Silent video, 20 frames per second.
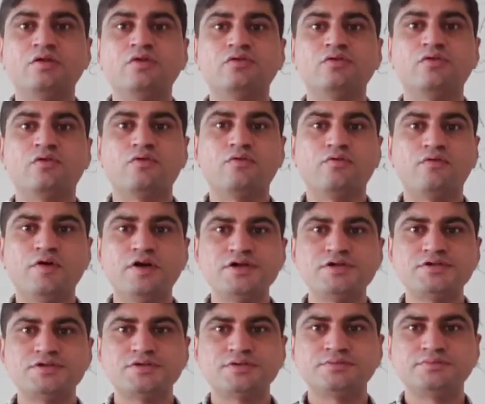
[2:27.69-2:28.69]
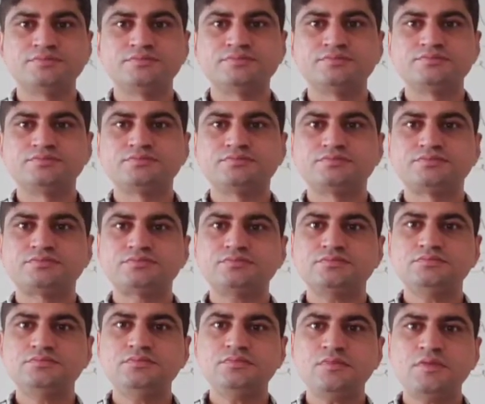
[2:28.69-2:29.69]
So first,
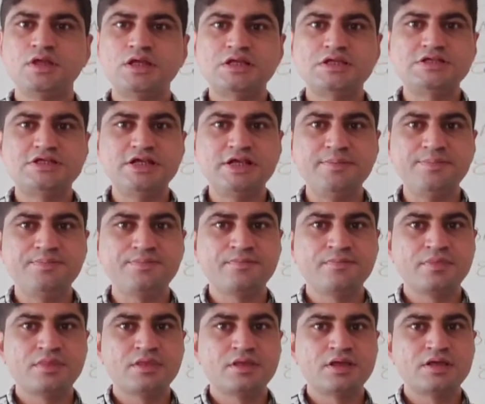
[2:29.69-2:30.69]
cheap,